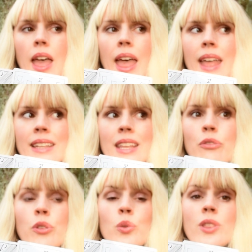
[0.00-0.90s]
And
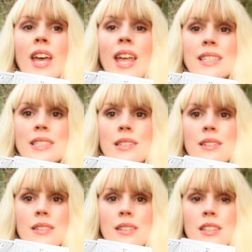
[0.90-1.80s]
if you then
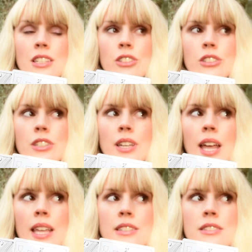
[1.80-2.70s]

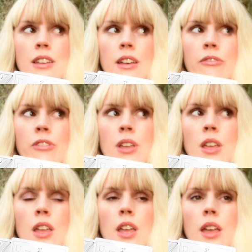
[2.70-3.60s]
kind of
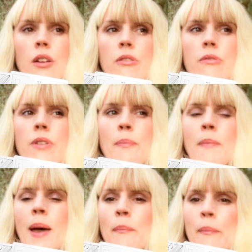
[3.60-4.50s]

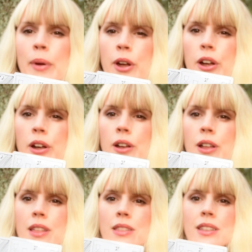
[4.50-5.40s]
remember
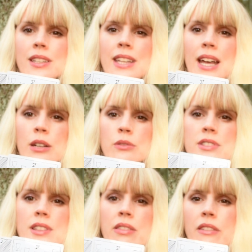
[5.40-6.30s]
the
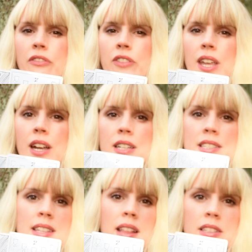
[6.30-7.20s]
doubts and the
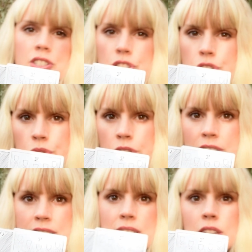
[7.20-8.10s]
fears and the
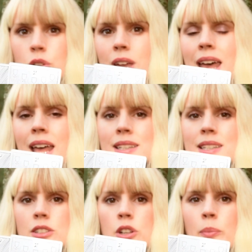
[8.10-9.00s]
stories that you had
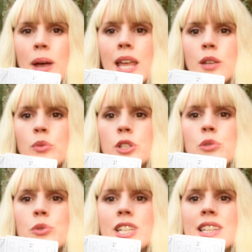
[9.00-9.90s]
in your mind when
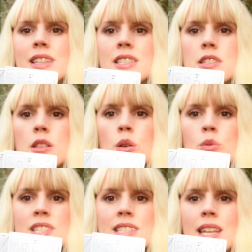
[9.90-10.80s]
you were in this
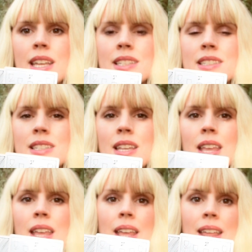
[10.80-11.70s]
low state,
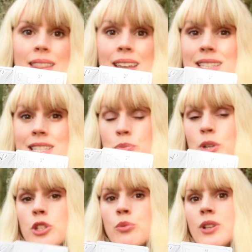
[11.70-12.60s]
that's
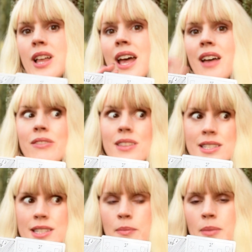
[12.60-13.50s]
when you will have
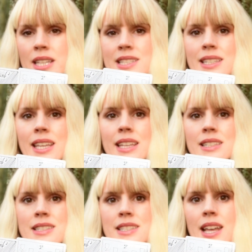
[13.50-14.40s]
these amazing
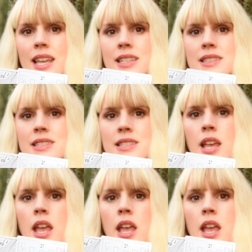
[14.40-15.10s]
insights